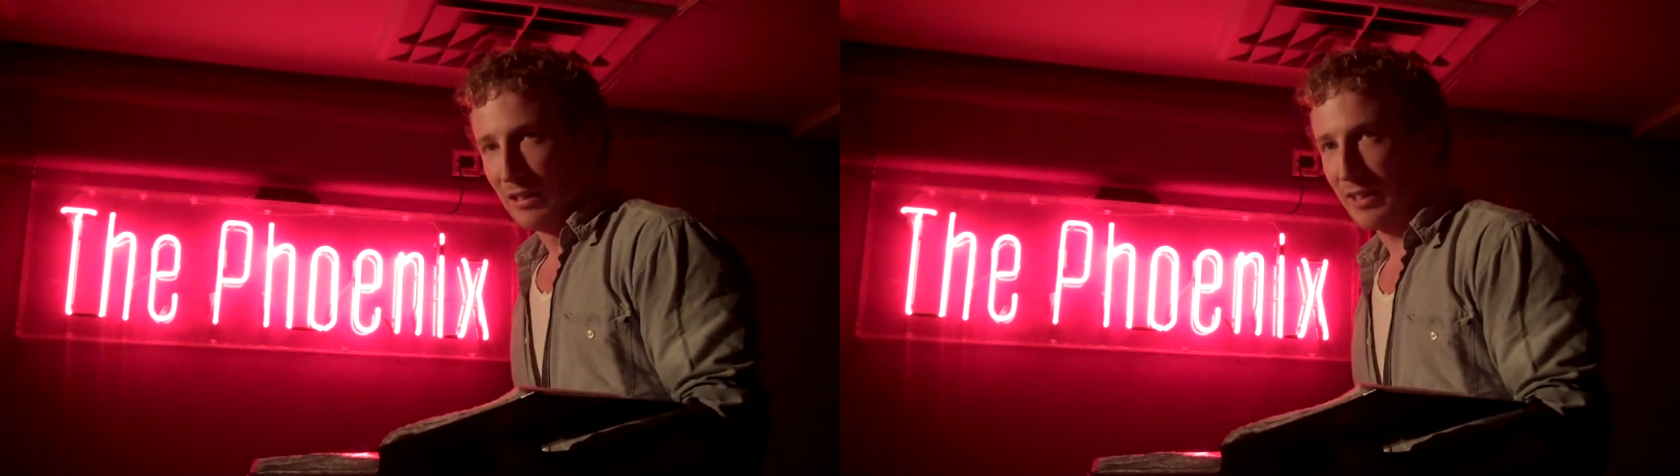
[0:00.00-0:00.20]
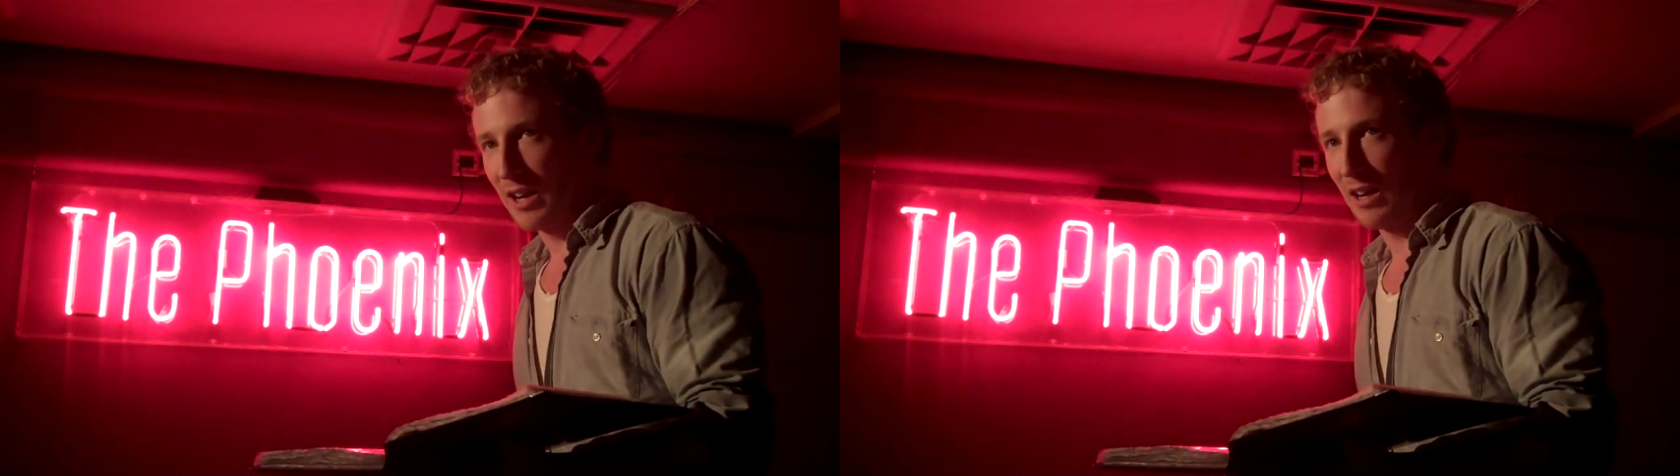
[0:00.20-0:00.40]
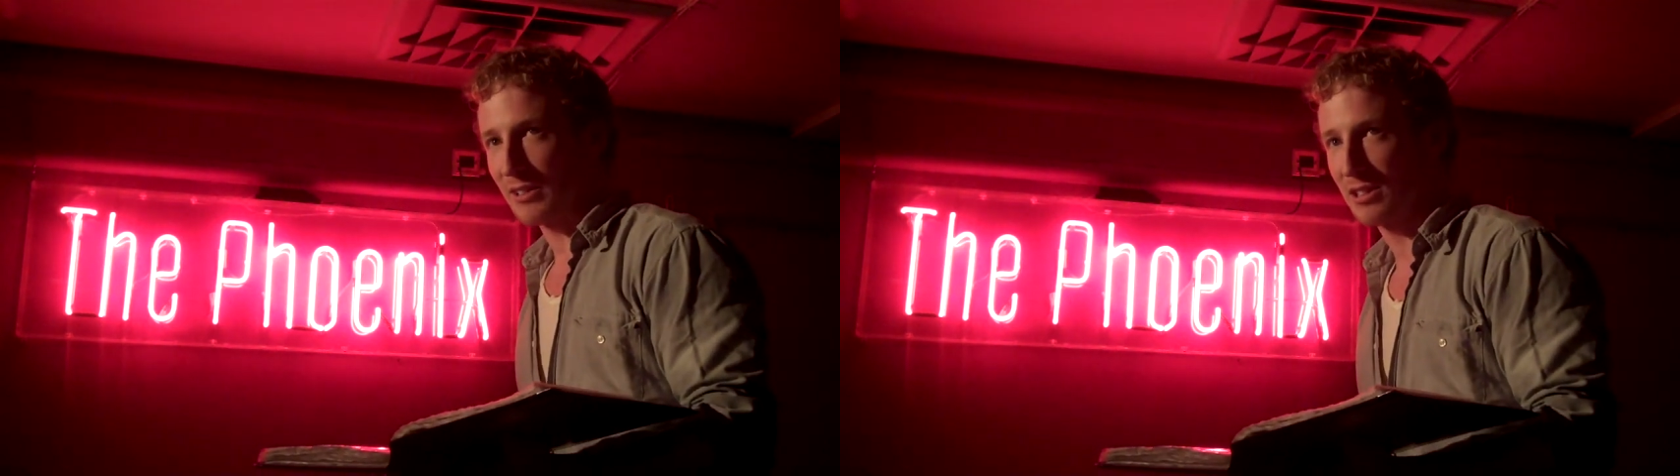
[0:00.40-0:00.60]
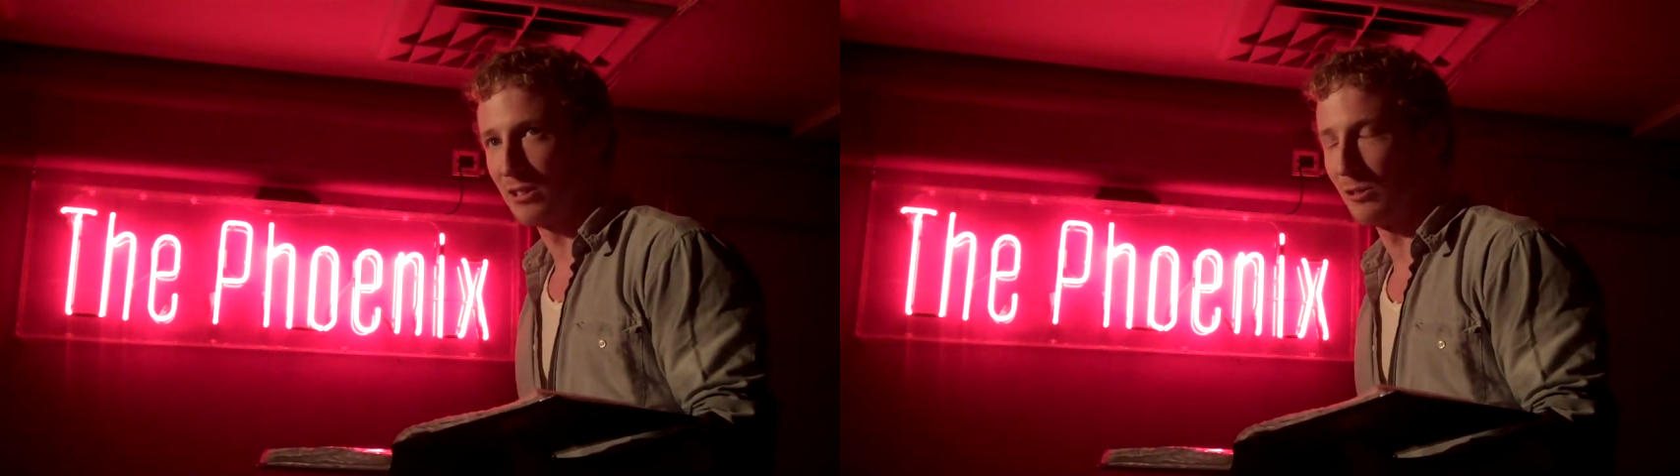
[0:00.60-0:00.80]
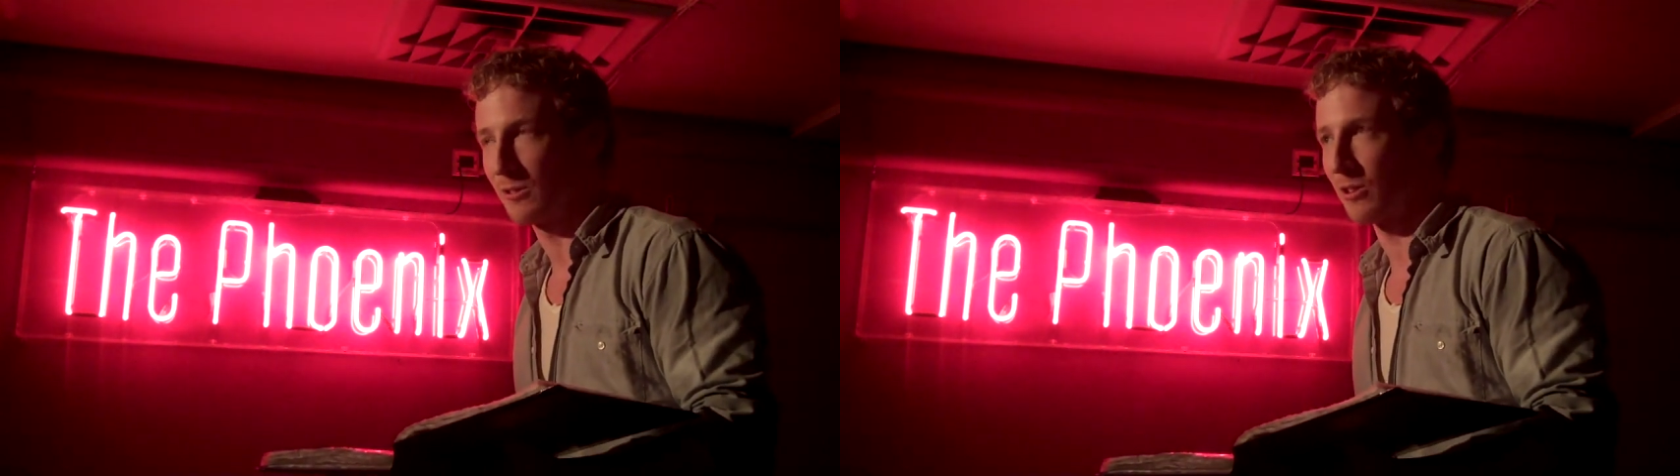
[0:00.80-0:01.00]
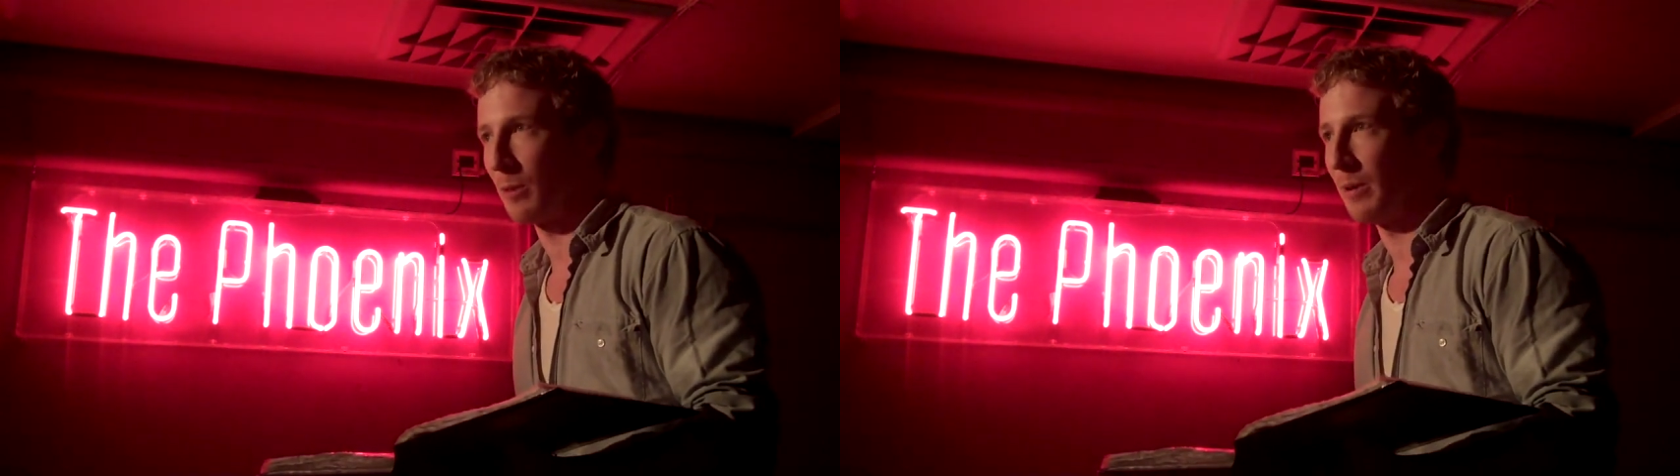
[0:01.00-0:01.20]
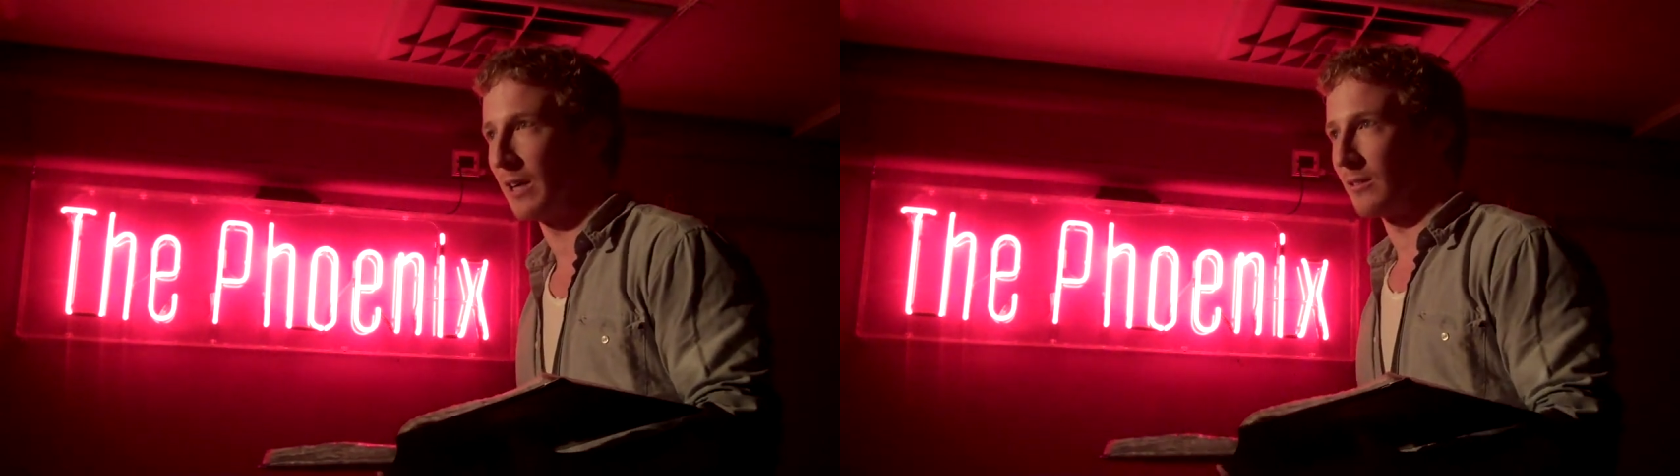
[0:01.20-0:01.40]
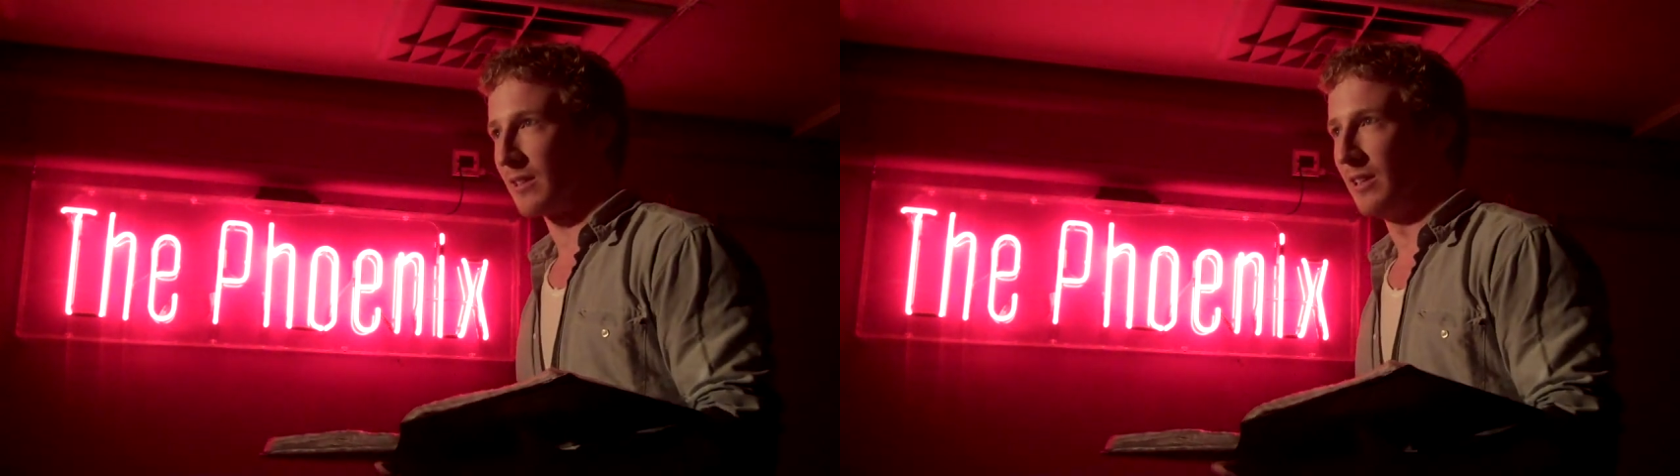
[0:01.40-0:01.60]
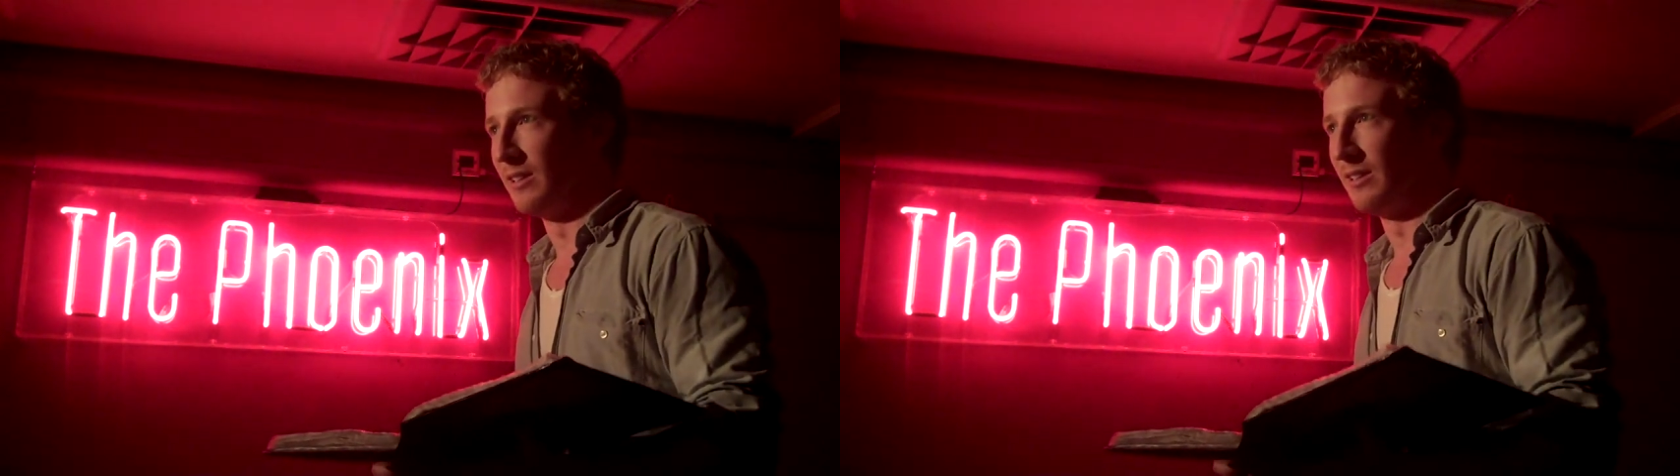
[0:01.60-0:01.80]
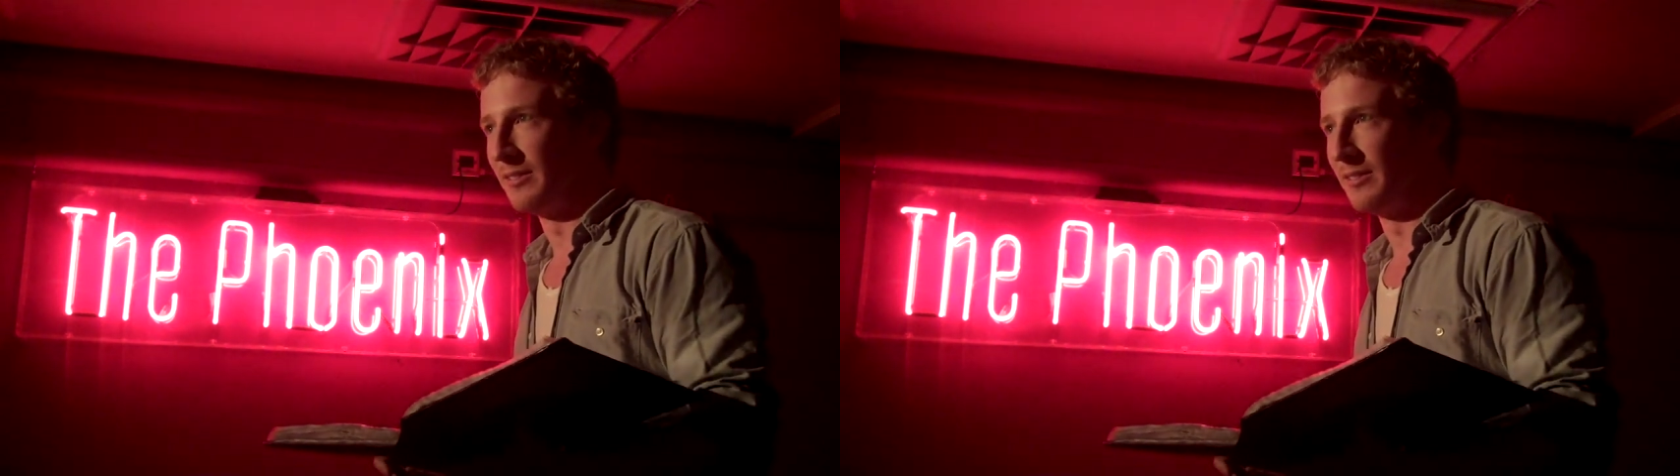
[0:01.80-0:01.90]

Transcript: The art school dropout.